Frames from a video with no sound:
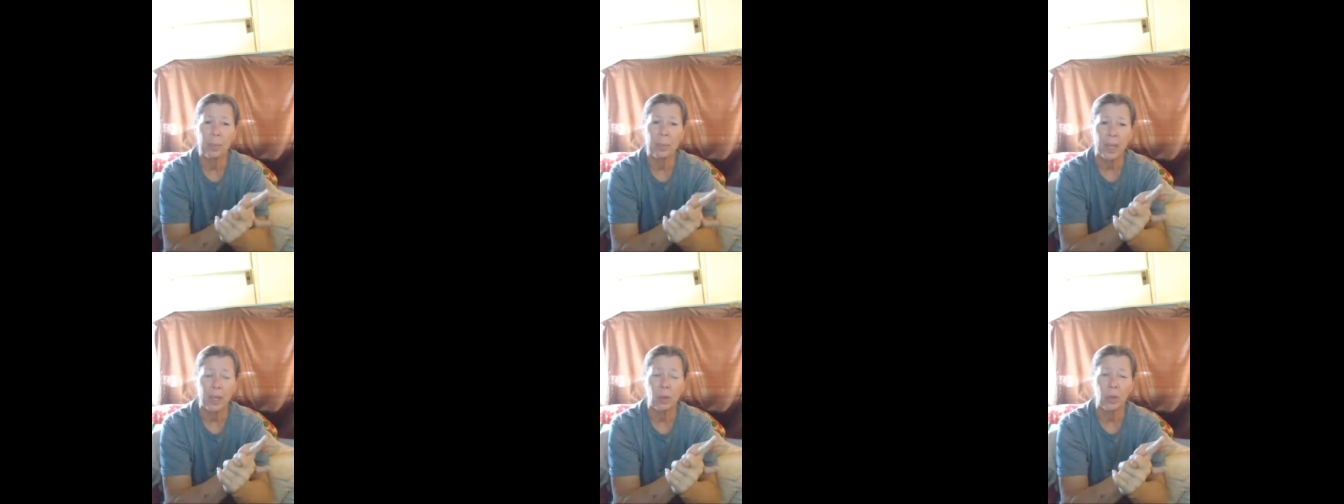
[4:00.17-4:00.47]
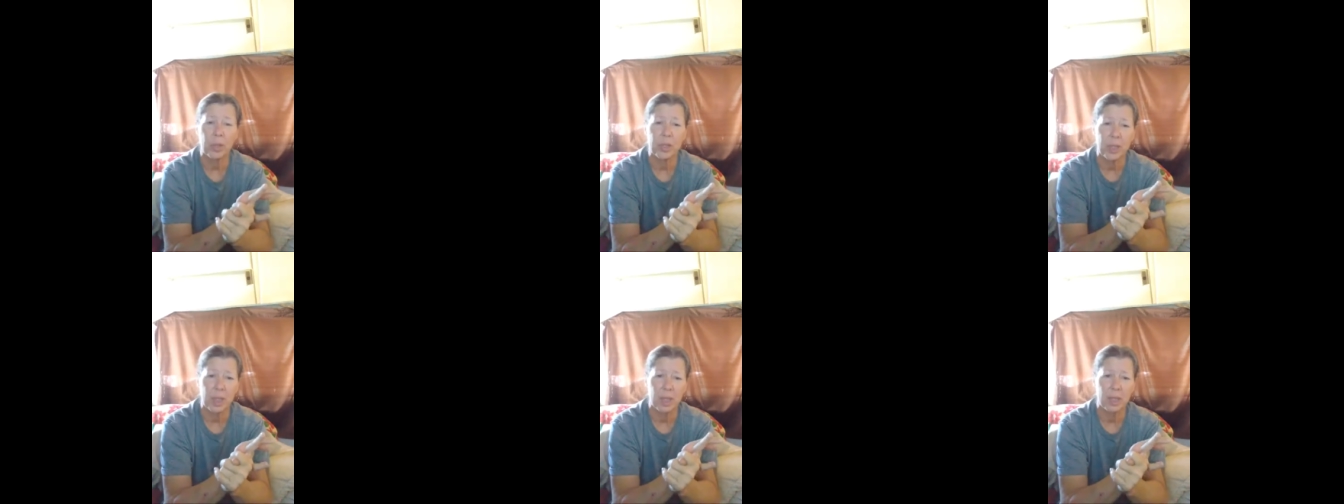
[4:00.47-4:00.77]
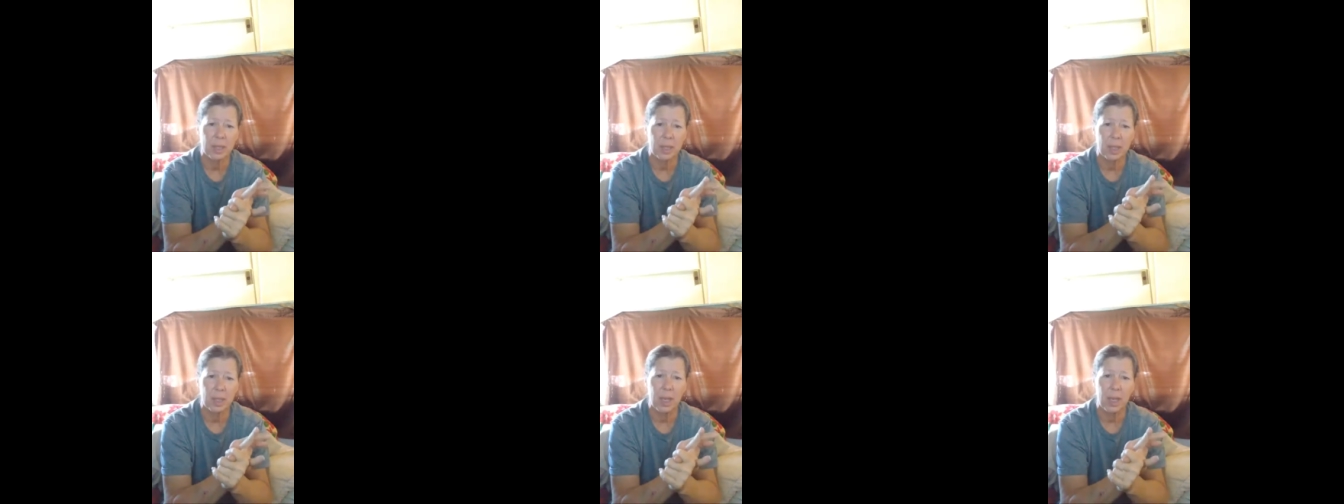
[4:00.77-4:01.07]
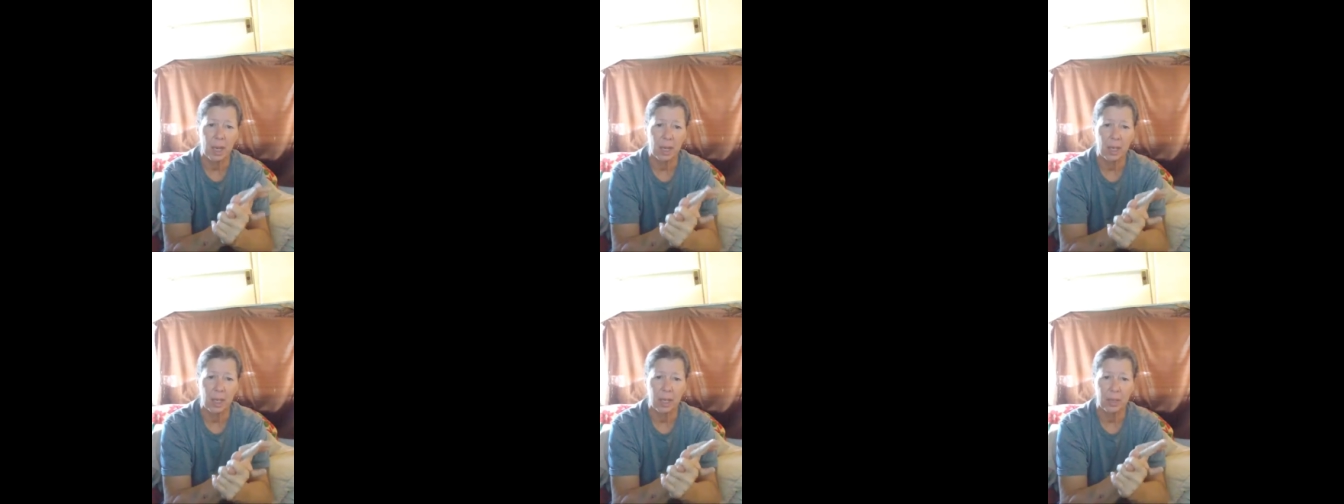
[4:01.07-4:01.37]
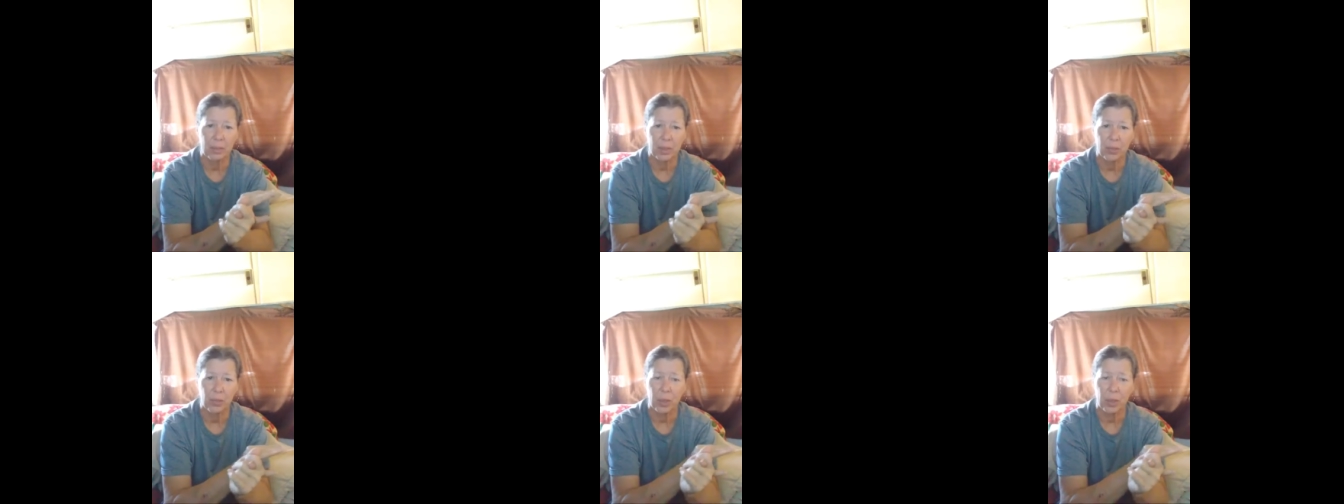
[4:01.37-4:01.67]
that horse get the nail out of
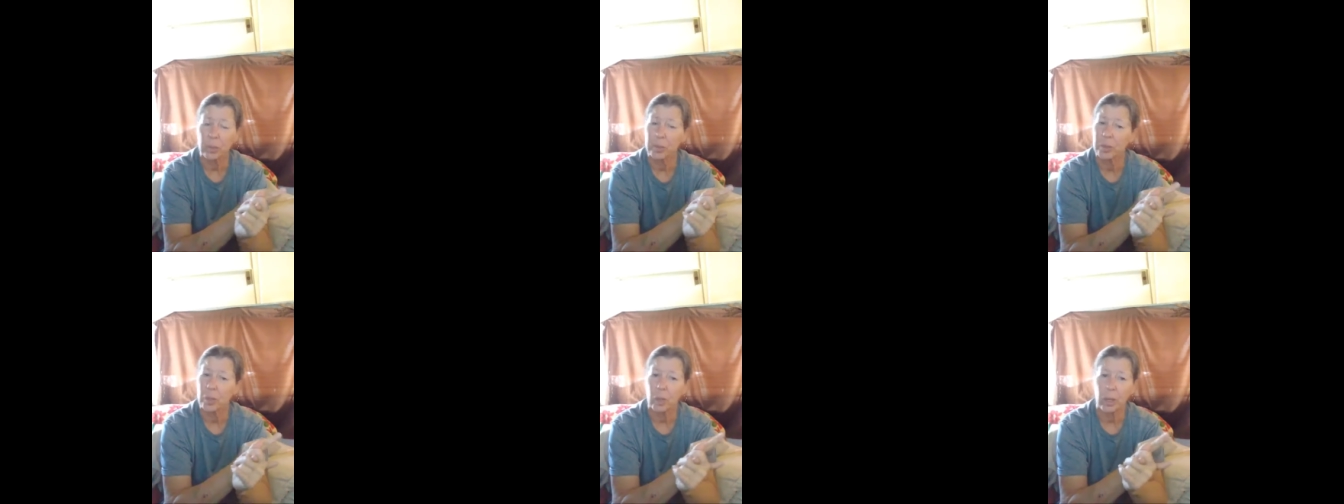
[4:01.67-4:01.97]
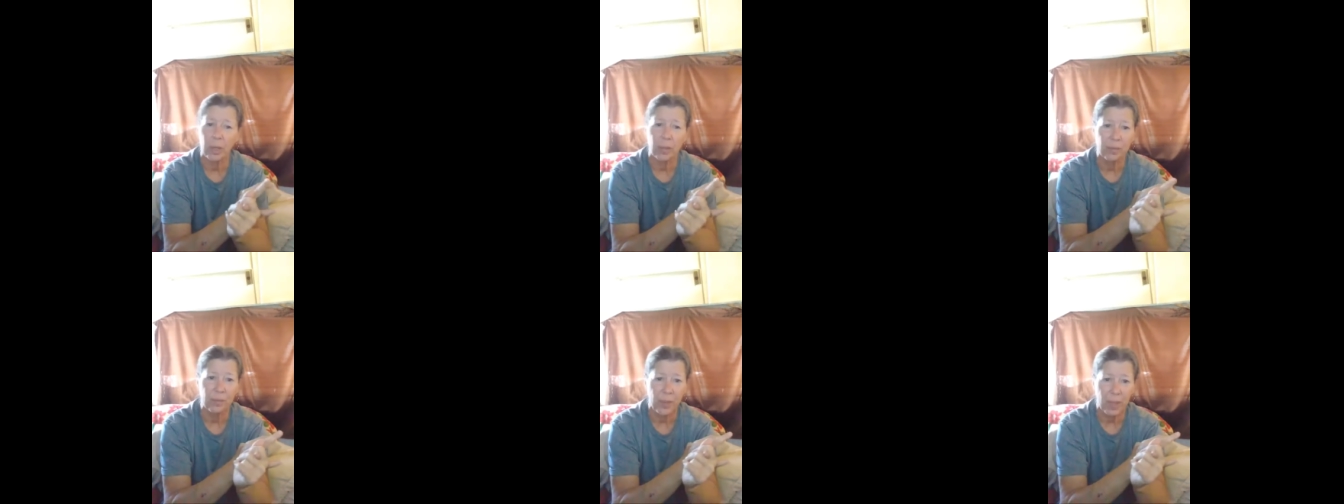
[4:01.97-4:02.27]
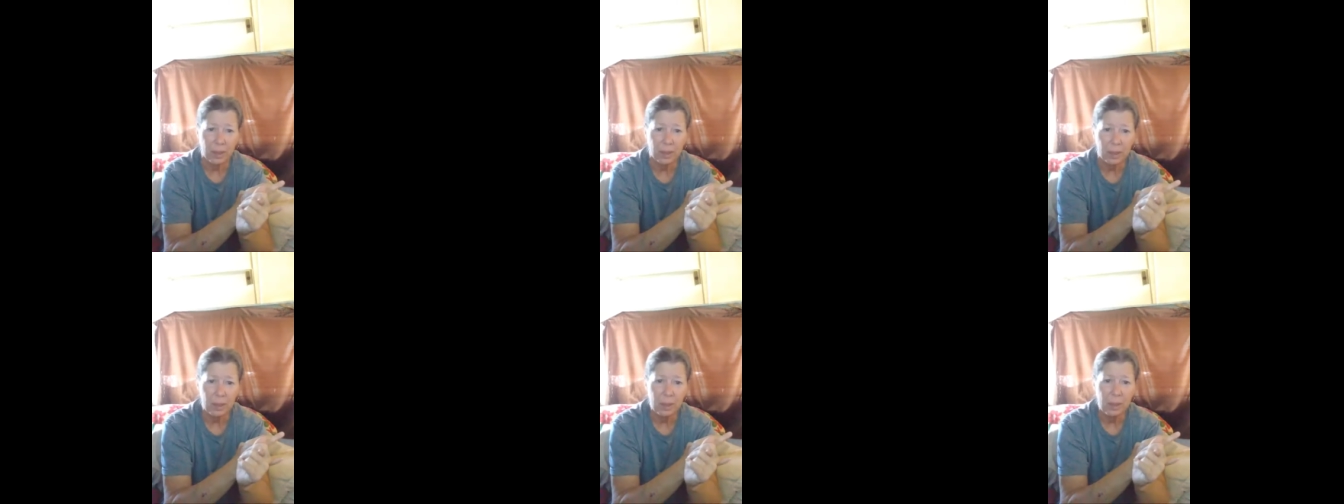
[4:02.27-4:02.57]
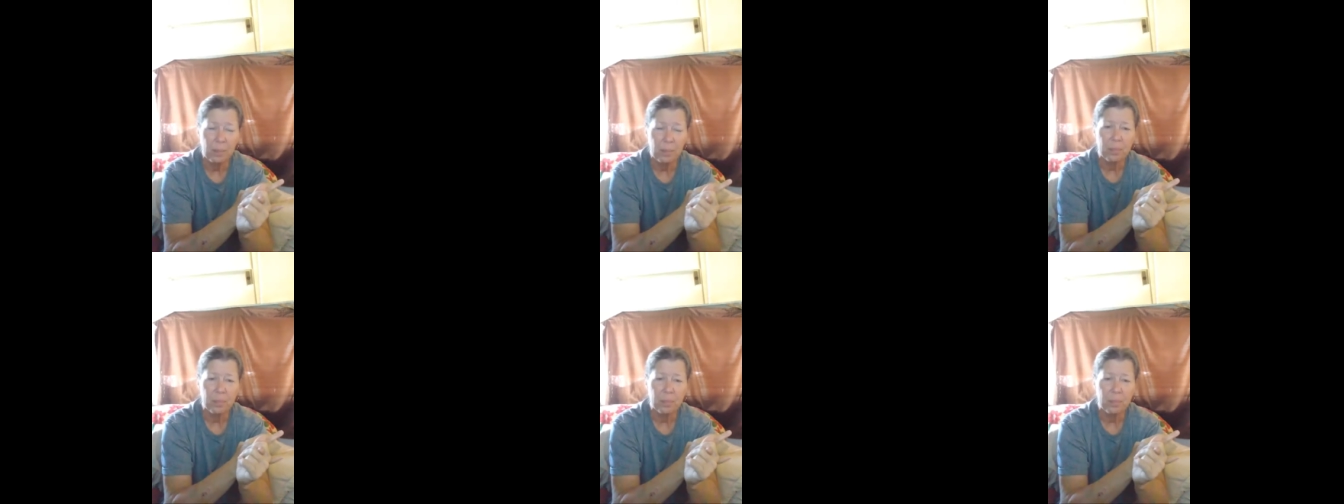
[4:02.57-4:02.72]
its foot. It was already infected.